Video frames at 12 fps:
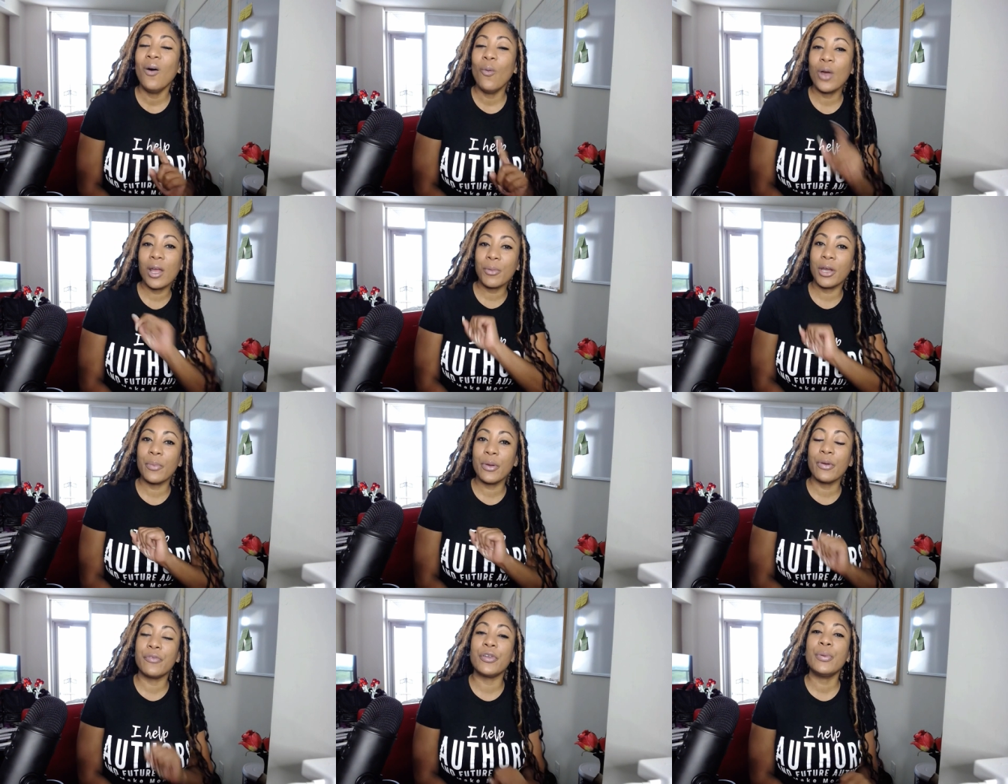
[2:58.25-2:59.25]
What I'm going to
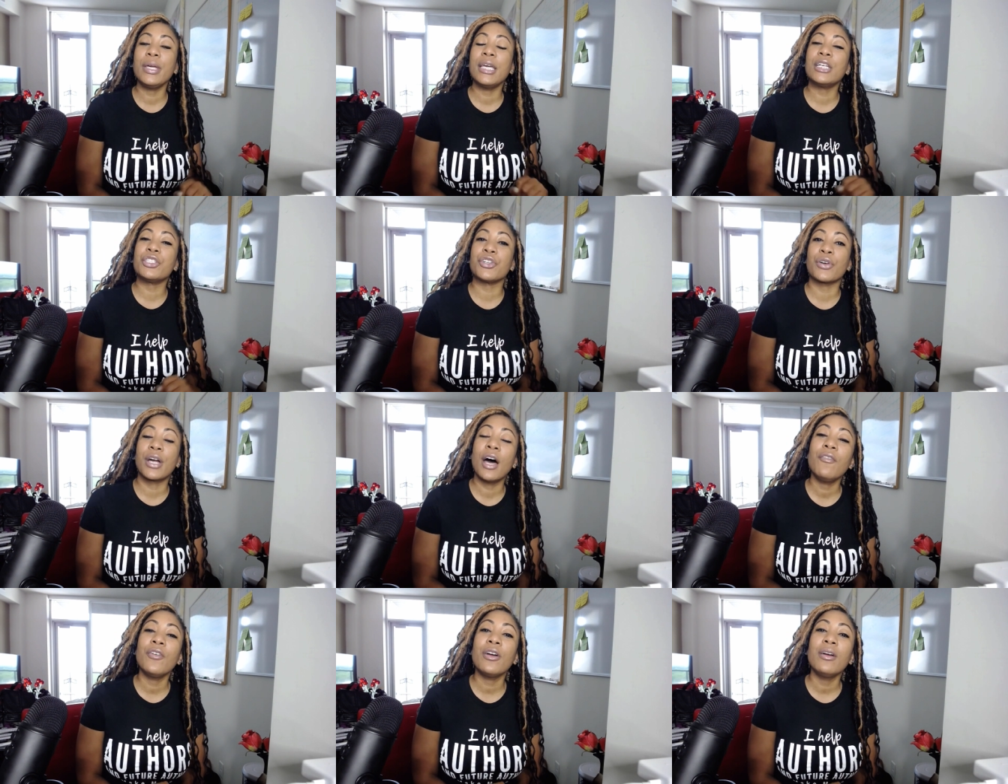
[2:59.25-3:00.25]
be reviewing is your
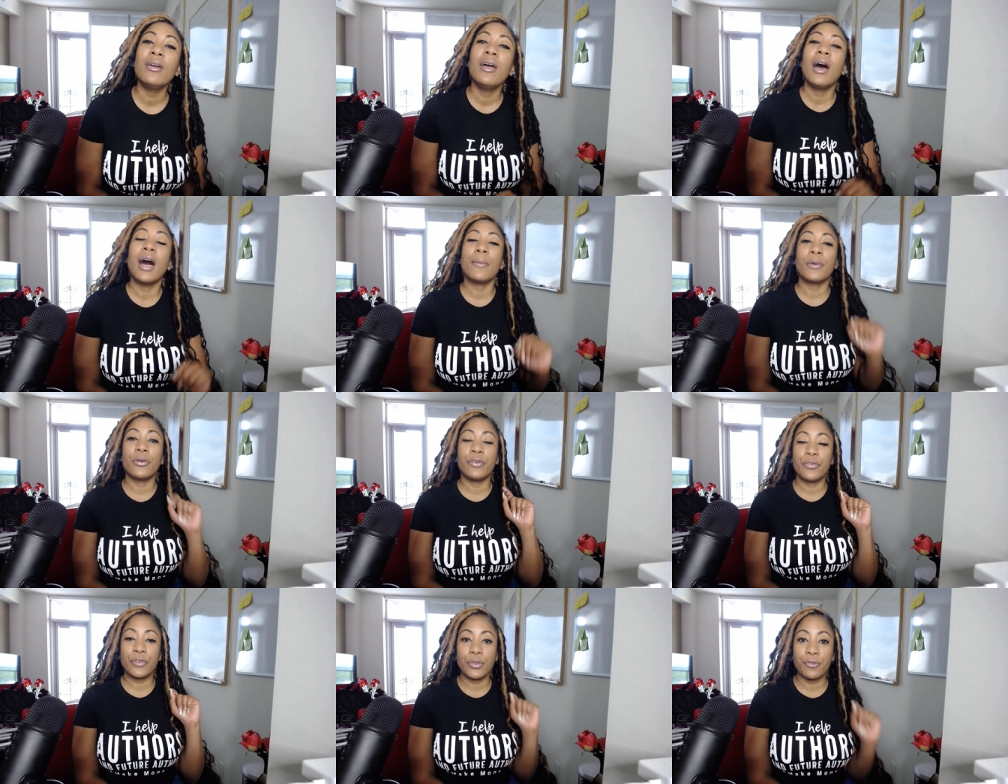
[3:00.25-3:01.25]
cover. I'm going to review the